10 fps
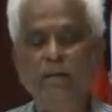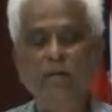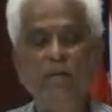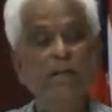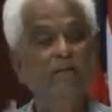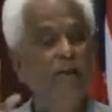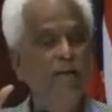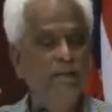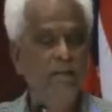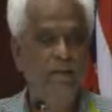We can
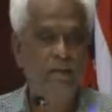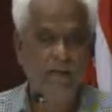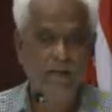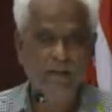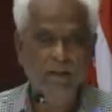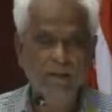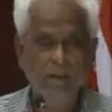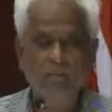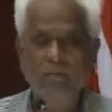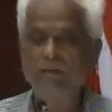fight in India,
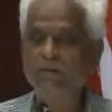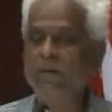but we